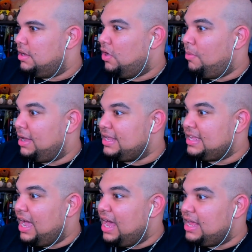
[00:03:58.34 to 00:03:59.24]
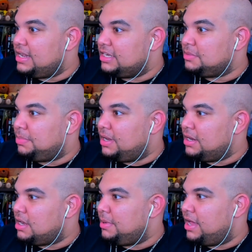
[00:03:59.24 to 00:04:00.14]
Oh my god, there's blood
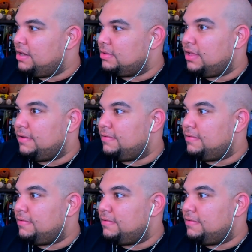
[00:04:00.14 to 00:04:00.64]
coming out of the...